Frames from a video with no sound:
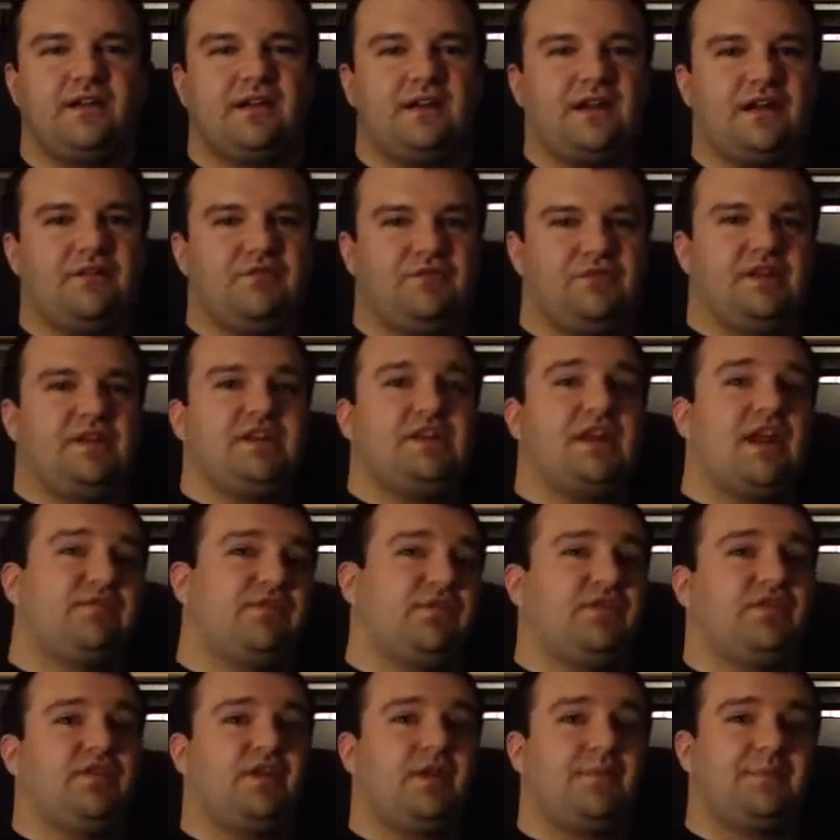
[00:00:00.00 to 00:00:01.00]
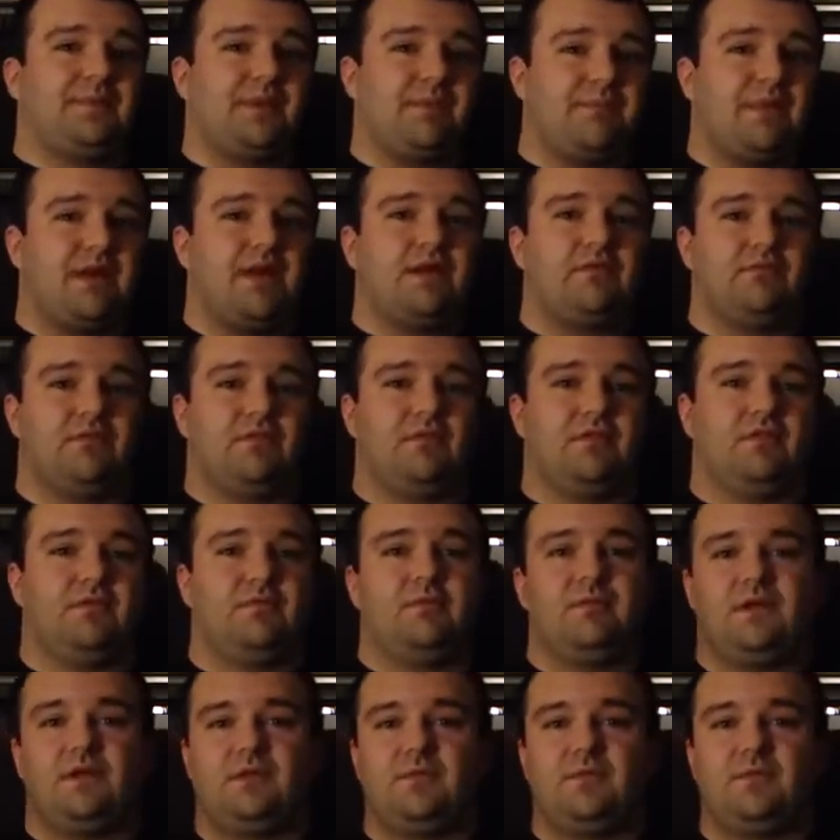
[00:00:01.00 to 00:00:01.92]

and I really never set up the bedroom.